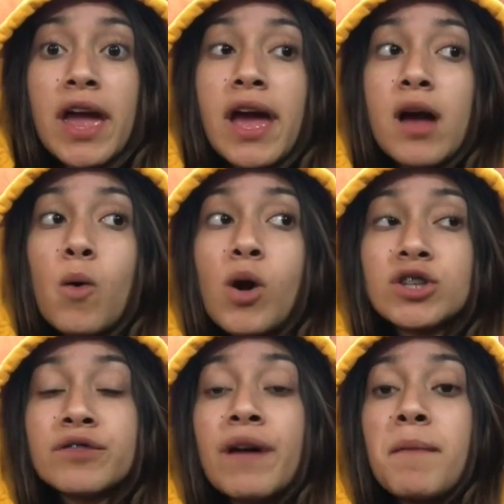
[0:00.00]
and
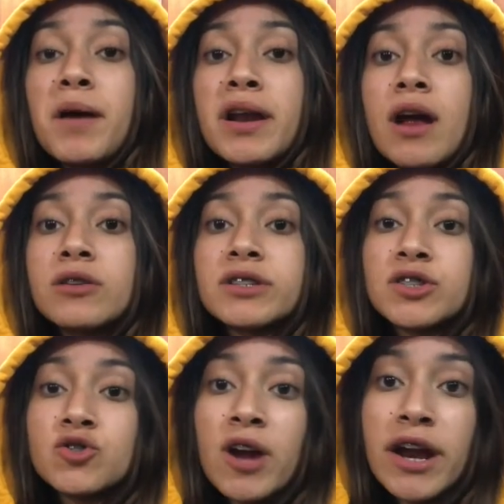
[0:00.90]
watch The Vampire Diaries
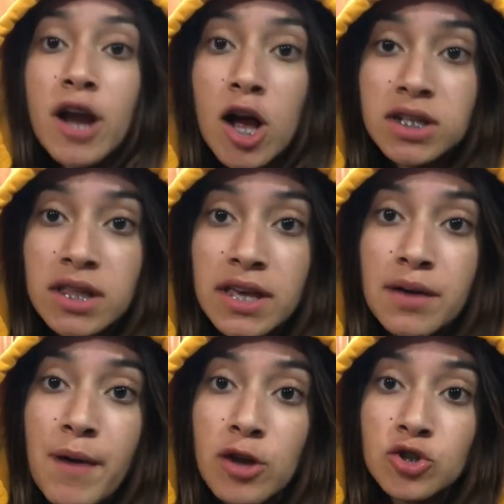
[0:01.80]
and try not to think
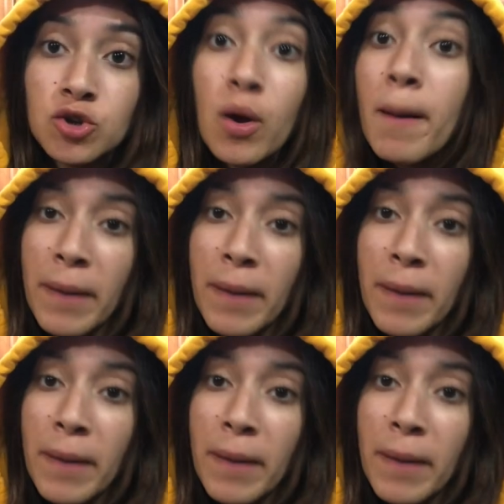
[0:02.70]
about you.